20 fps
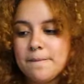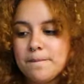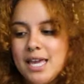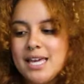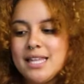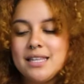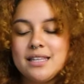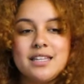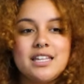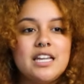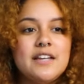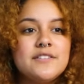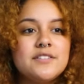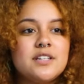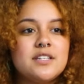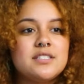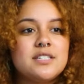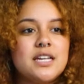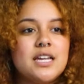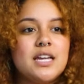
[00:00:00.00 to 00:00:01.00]
It leaves
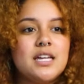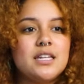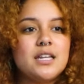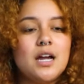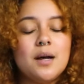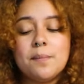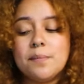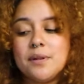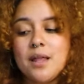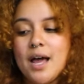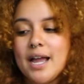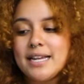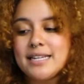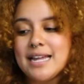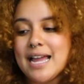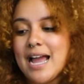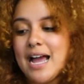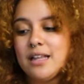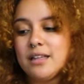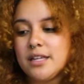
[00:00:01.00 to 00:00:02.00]
us in a blind
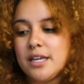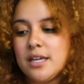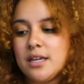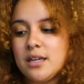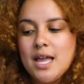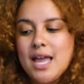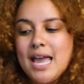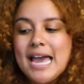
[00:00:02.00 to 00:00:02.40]
alley.